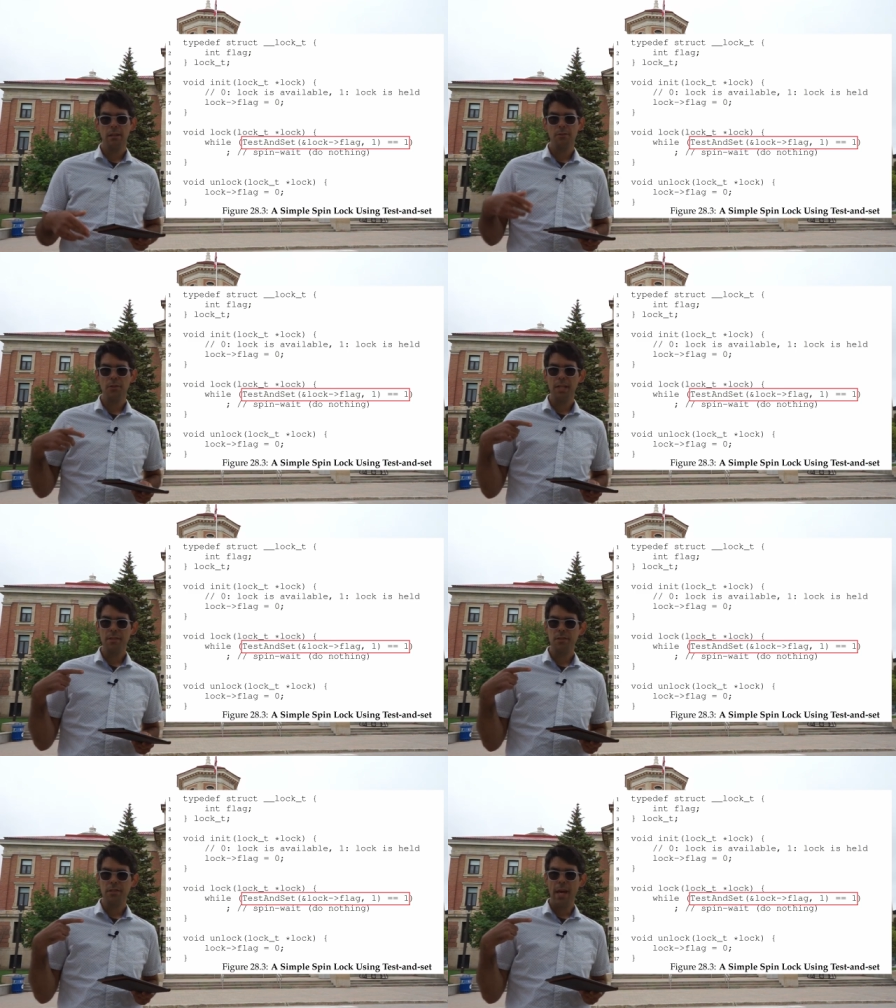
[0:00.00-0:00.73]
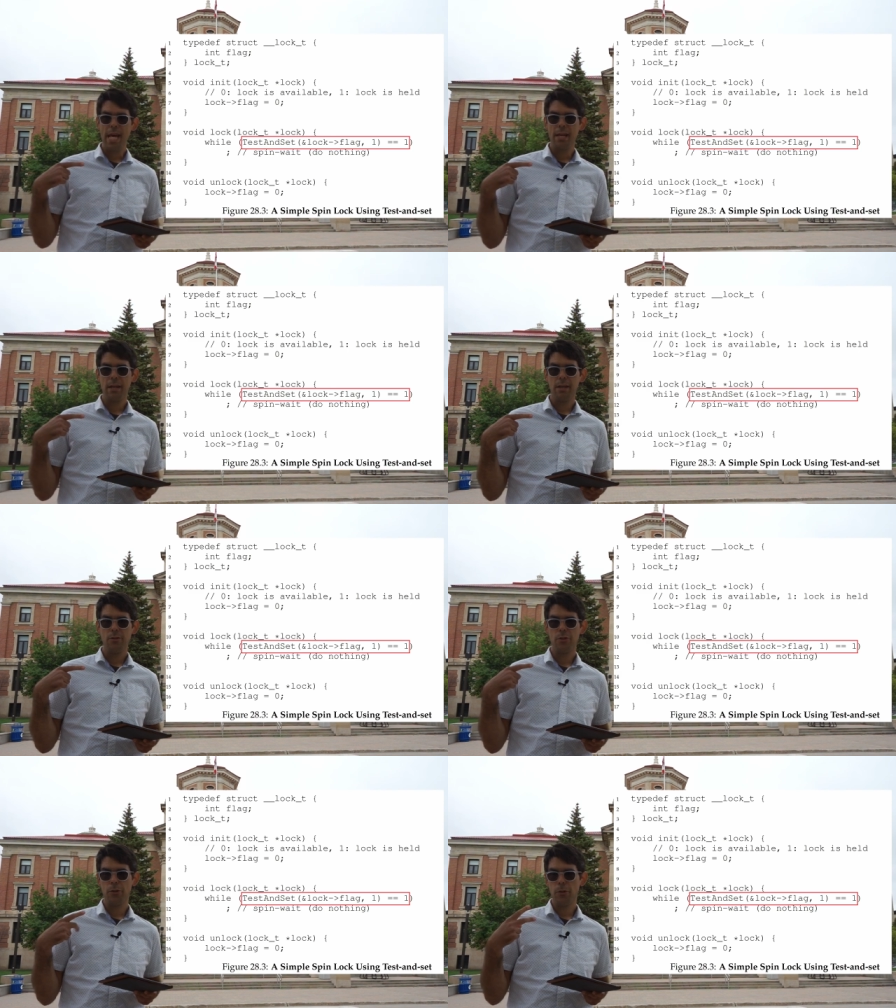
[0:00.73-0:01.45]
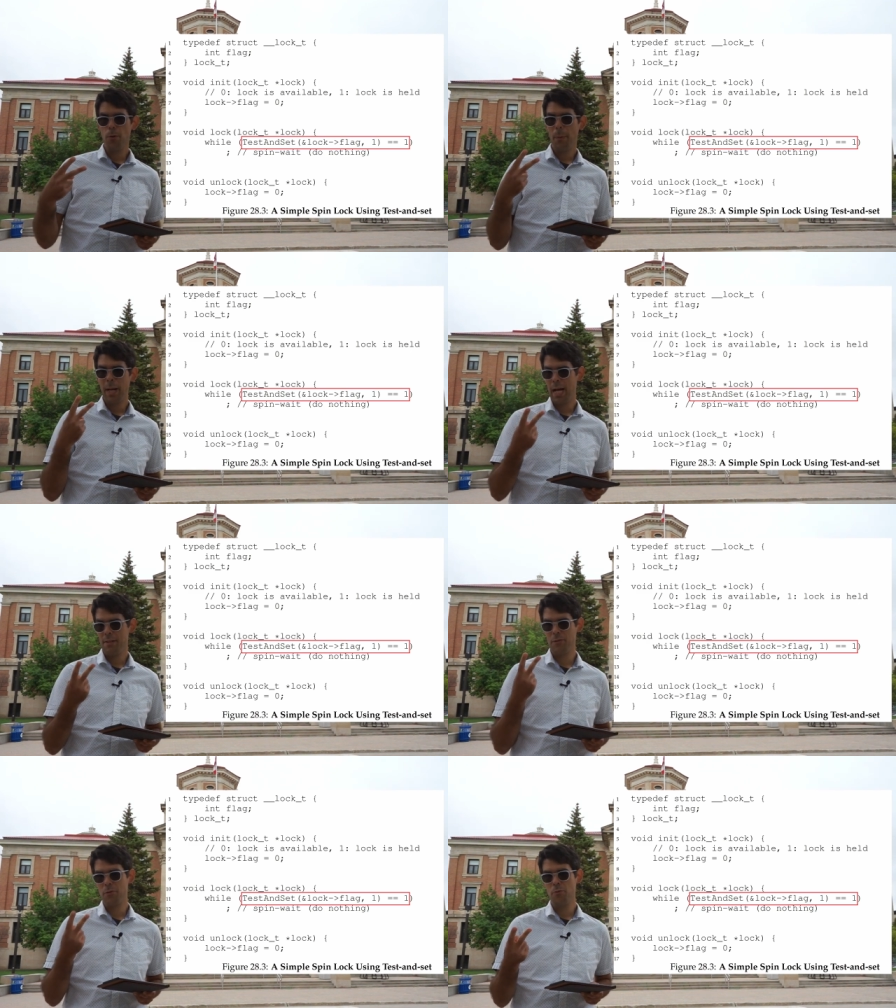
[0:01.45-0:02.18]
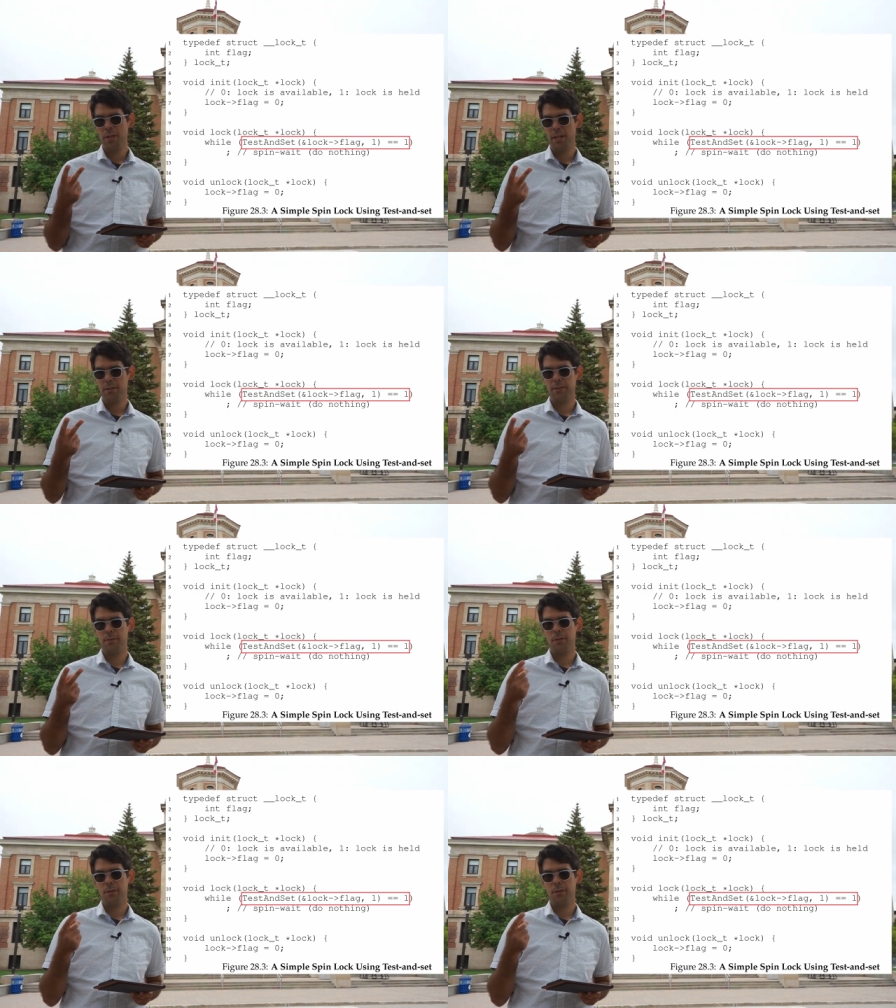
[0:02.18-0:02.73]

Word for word: So let's take two paths through this.